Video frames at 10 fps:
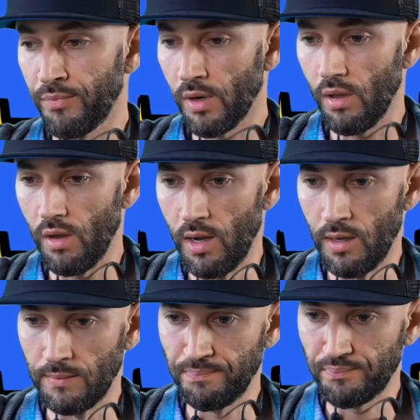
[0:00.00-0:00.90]

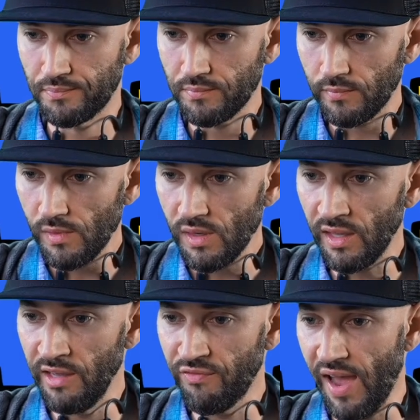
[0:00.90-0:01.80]

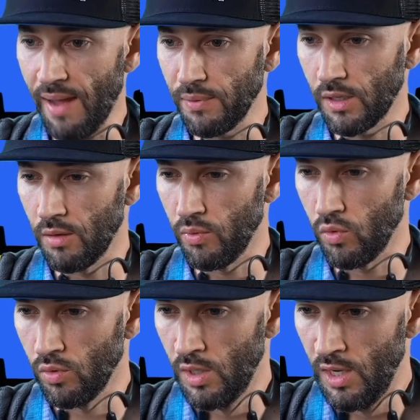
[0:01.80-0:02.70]
If applicable,